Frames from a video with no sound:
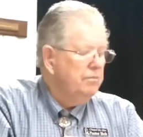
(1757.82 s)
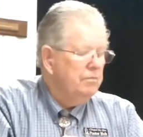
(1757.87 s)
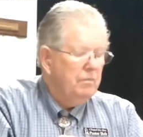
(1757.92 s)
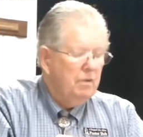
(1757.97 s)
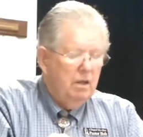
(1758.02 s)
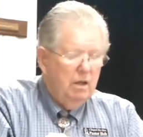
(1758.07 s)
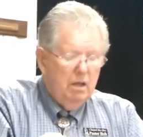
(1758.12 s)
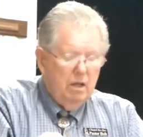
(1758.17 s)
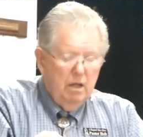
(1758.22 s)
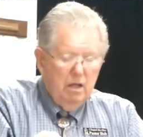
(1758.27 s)

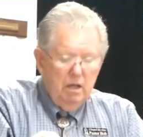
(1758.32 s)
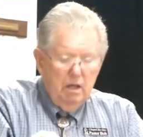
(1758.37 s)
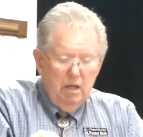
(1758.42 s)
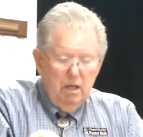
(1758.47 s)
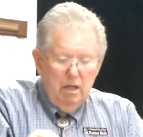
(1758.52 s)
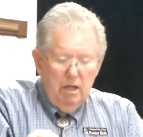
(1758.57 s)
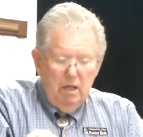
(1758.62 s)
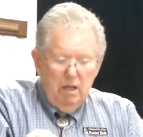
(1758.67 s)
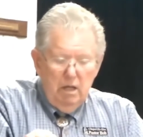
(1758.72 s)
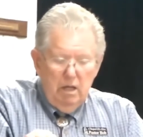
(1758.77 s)

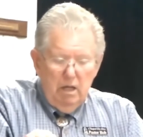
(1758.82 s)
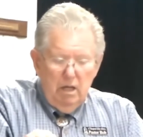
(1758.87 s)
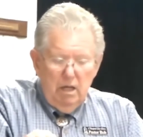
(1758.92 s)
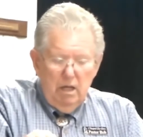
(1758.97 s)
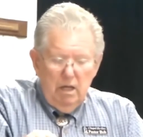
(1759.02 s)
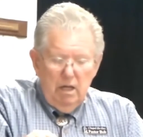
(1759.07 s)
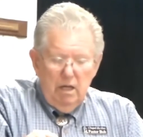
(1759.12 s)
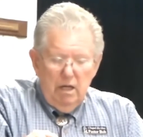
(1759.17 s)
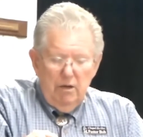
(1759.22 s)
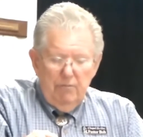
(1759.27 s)

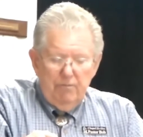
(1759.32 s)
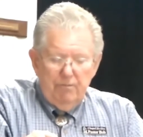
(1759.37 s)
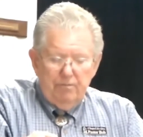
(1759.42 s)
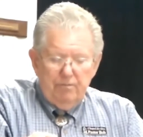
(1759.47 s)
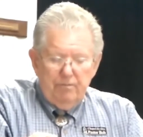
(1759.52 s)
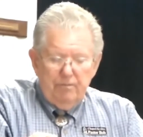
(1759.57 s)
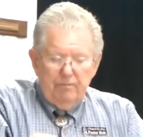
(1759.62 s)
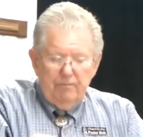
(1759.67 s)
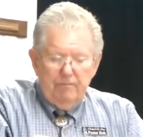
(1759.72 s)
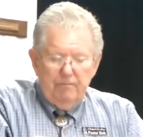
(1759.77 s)

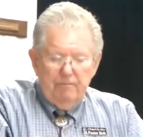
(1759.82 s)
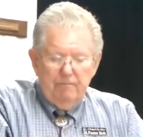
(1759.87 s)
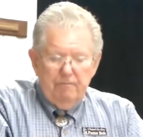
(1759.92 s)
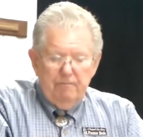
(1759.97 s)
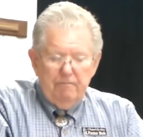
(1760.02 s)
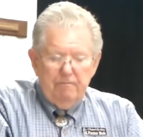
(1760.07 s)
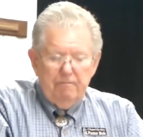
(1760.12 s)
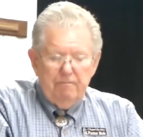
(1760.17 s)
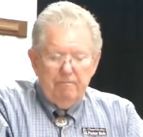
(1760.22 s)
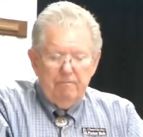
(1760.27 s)
Nothing is said.